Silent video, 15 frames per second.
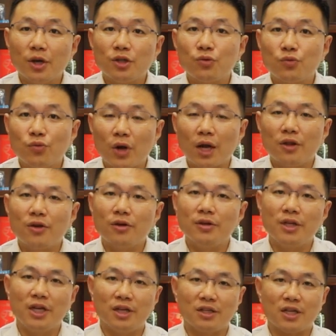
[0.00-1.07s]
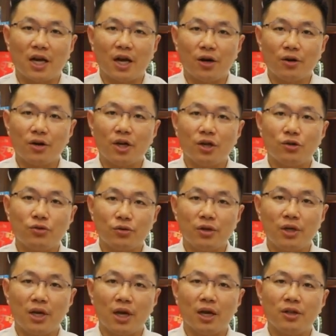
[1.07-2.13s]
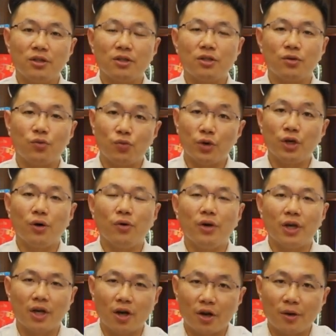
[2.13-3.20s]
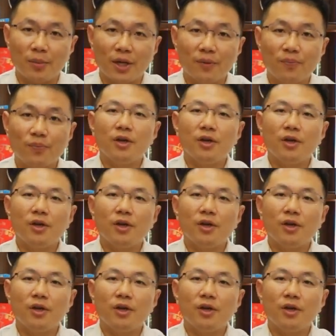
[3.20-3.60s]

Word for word: but rather the entire country and the real economy.